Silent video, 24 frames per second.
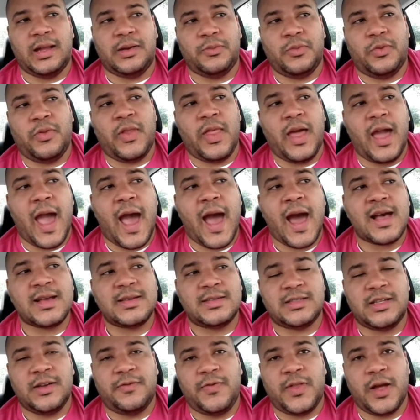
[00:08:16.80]
whose name had
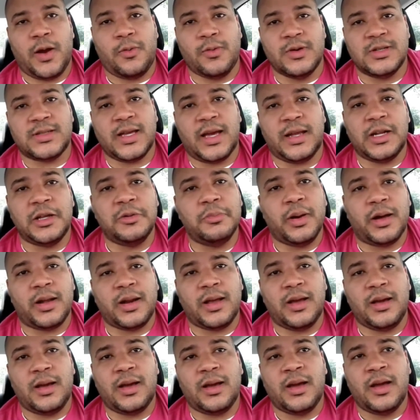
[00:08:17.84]
not been called. A
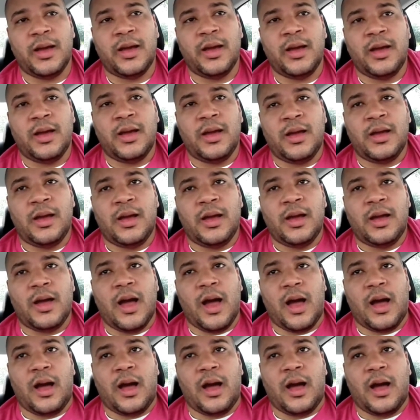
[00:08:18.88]
woman walked up.